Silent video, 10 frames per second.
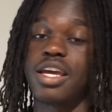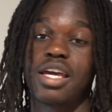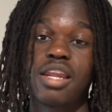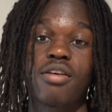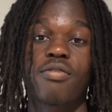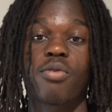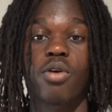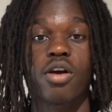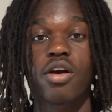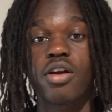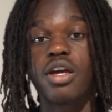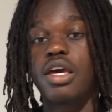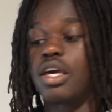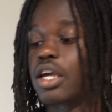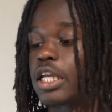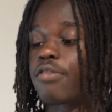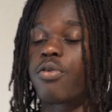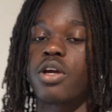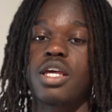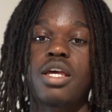Get it for her, get it
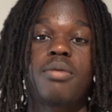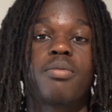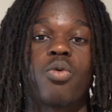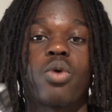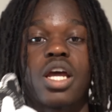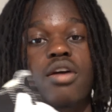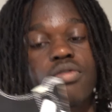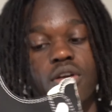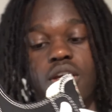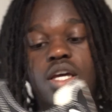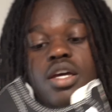for him, whatever.